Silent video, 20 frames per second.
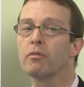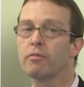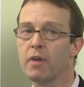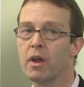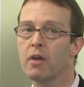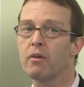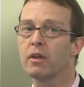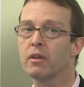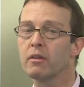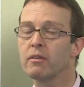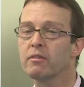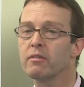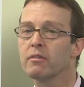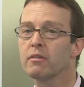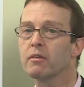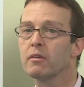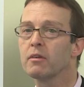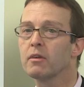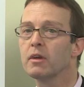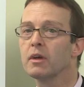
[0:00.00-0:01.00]
variants
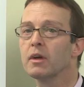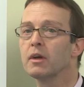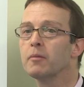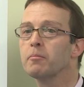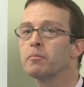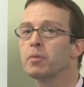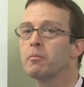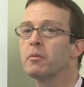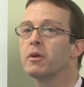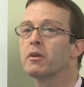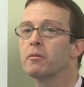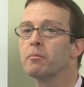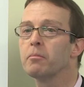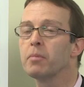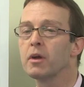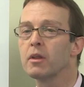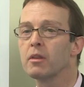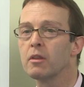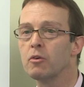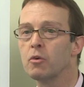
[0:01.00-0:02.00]
permitted
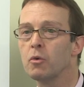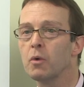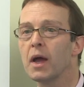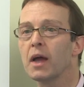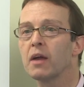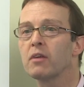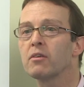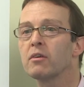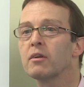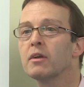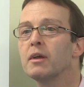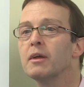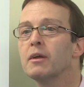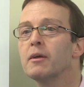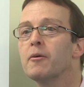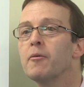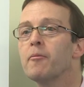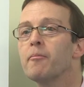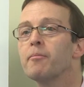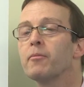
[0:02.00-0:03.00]
by the new Act.
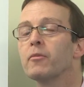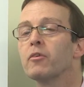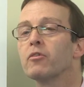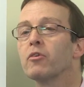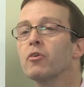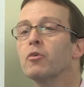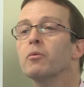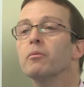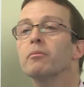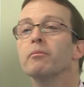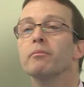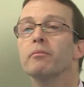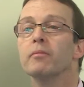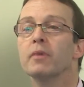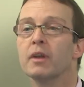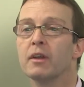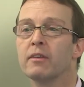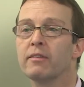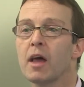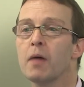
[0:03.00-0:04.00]
So
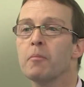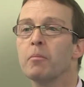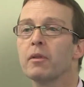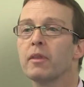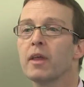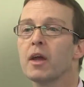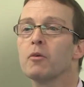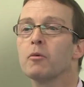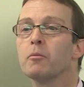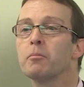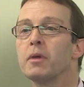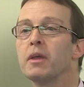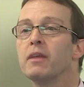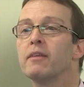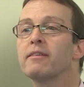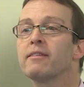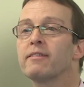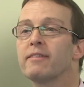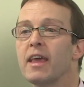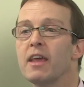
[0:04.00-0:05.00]
an example there would be
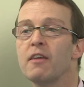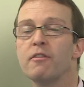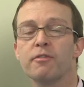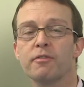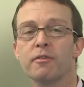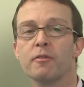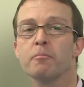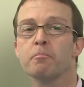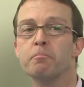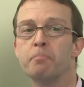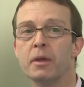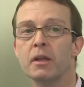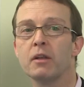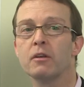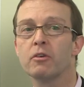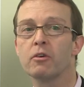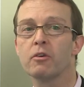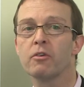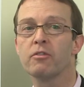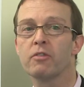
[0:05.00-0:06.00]
Safe
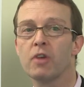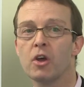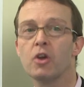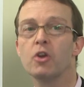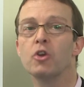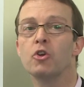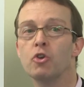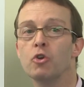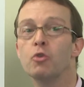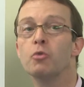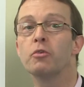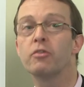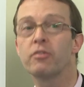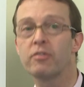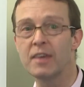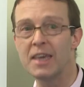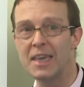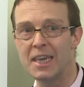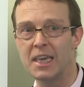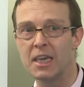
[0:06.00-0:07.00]
Builders
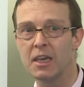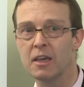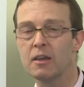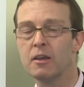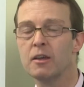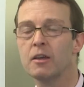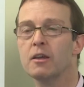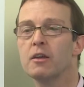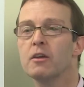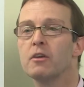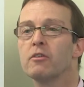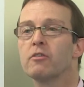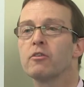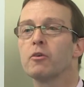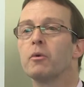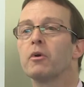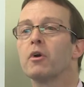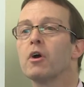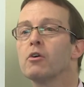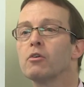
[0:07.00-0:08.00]
UC. So
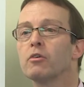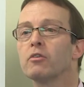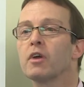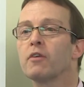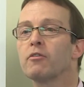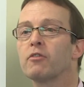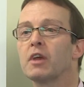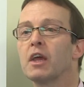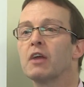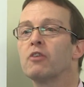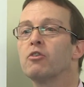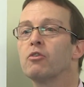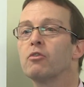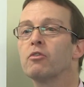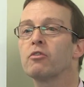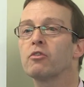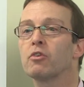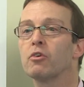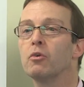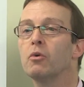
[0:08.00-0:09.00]
we're all going to have to get
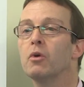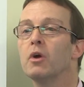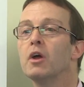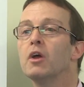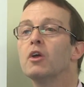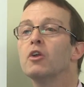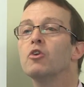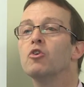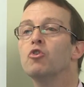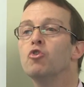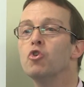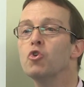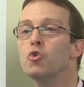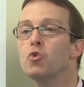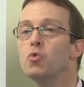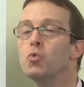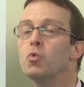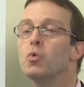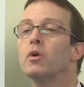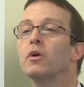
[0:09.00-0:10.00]
used to
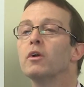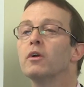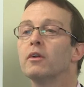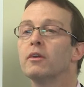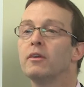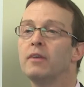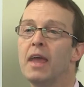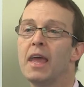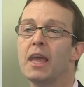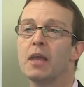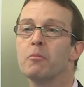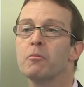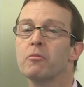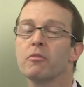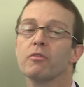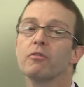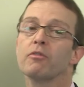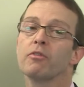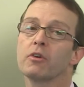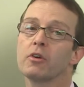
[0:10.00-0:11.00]
new
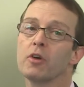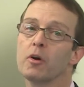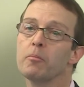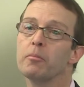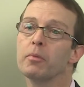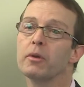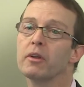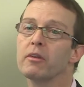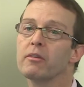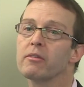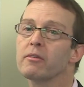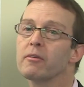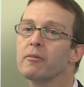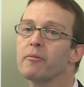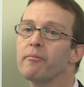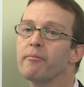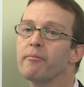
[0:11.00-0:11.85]
names for companies.